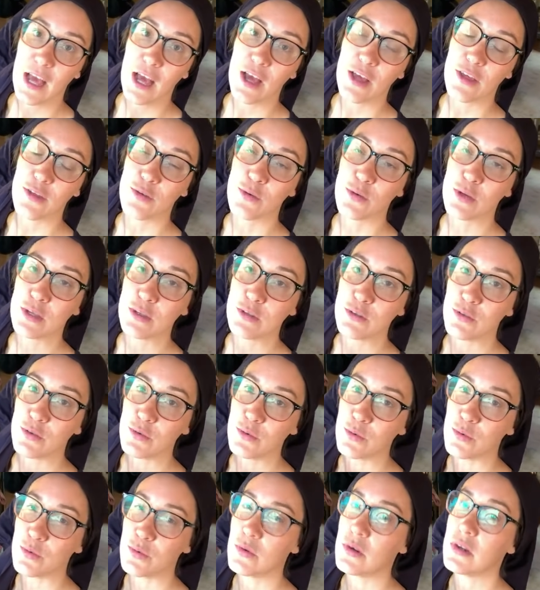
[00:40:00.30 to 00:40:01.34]
You can
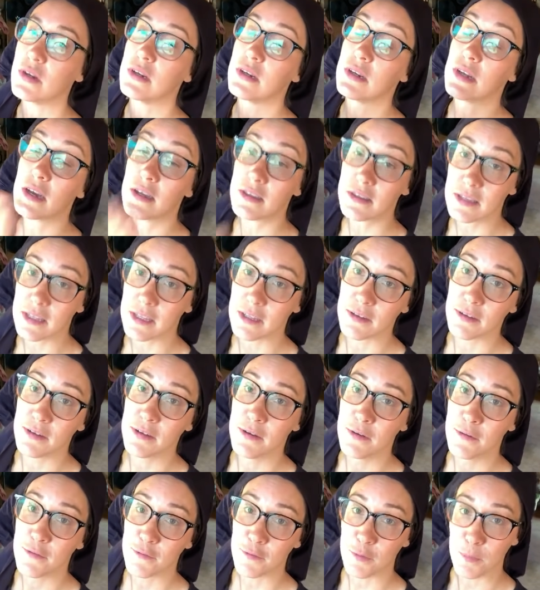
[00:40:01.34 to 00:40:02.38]
do nothing
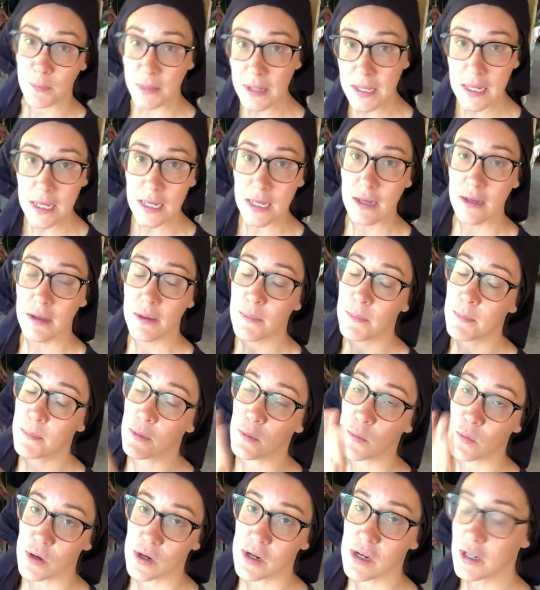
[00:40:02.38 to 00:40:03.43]
for me but
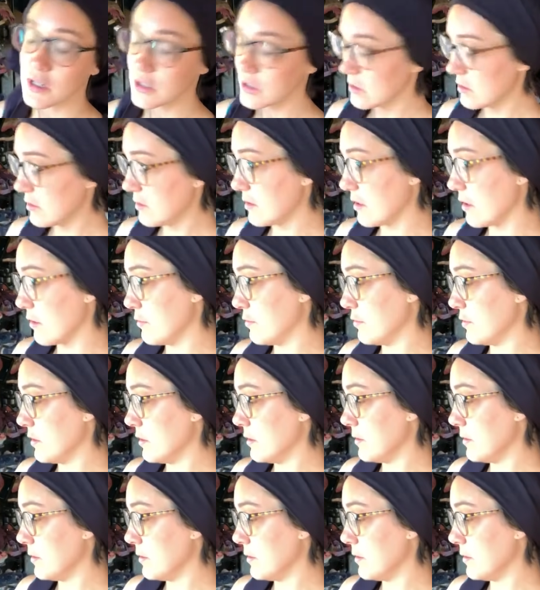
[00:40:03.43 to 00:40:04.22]
work on yourself.